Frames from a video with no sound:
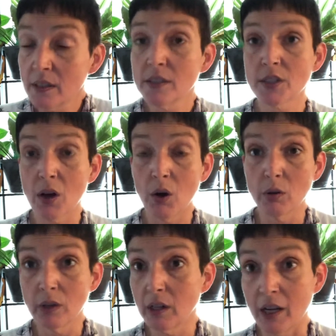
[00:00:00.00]
So
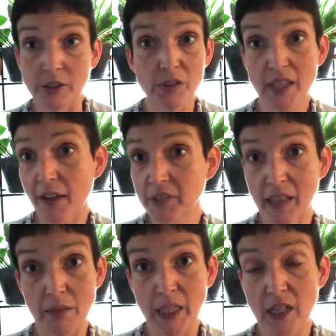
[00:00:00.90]
you just have to
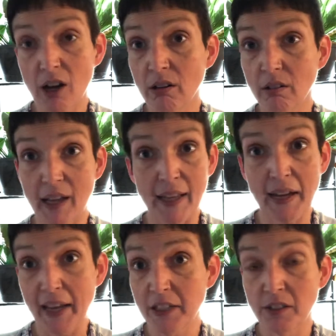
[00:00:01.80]
let me know and
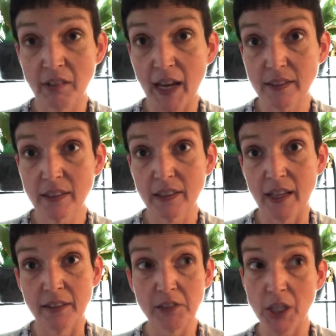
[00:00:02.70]
I can do that.
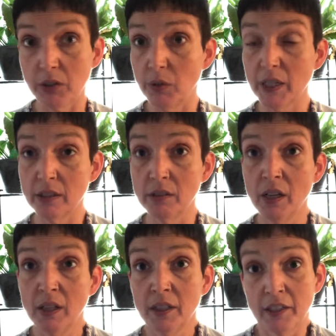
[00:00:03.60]
And so you can,
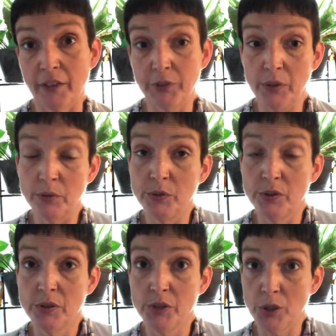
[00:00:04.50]
if you
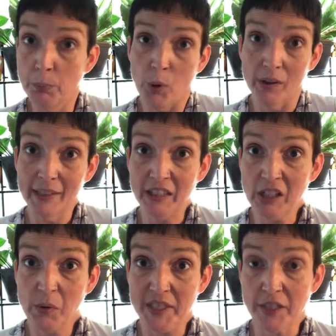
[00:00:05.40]
do poorly on the
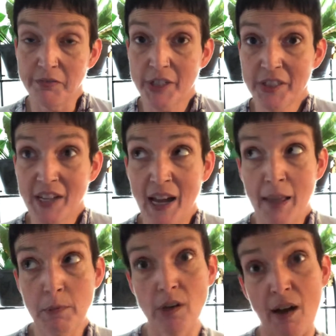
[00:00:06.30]
quiz the first
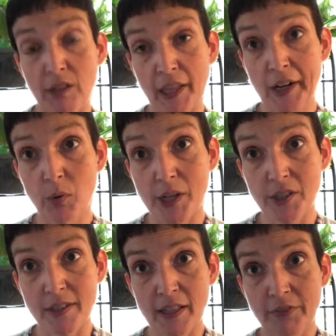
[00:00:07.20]
time and you have a lot of
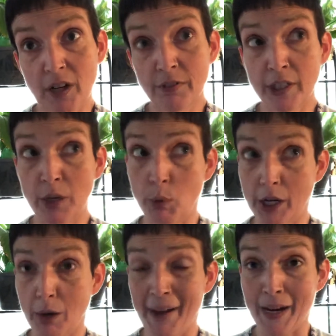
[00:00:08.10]
questions left over and you want to
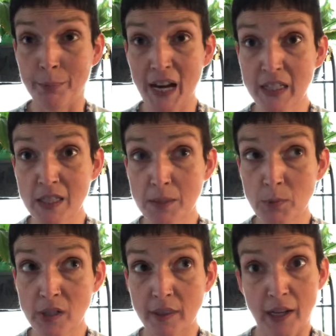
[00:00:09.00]
go back and practice some
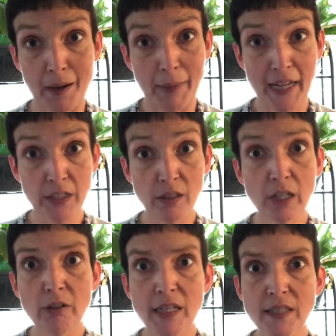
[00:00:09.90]
more and then come back and do the
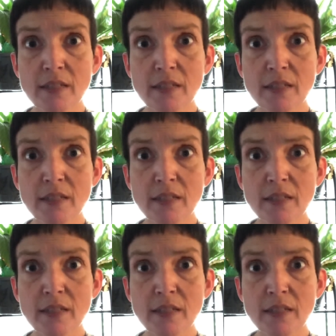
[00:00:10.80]
quiz,